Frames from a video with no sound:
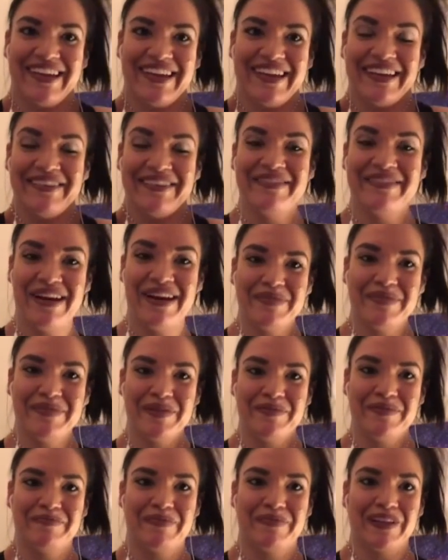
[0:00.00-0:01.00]
yeah, now I'm
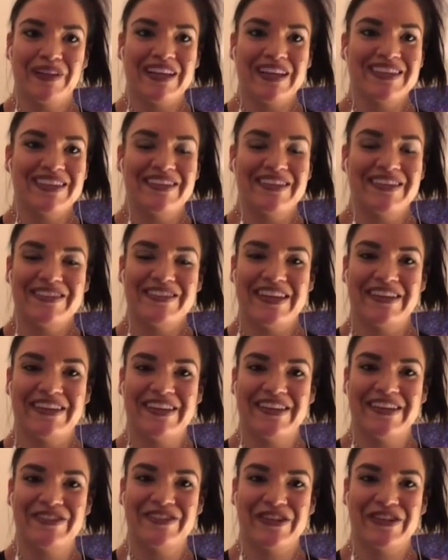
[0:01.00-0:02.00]
a burlesque entertainer
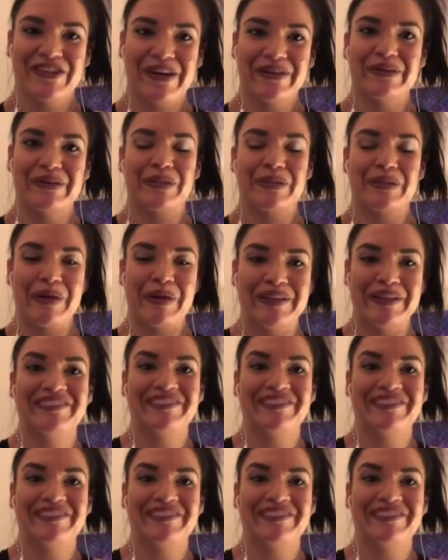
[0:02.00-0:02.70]
here in Chicago as well.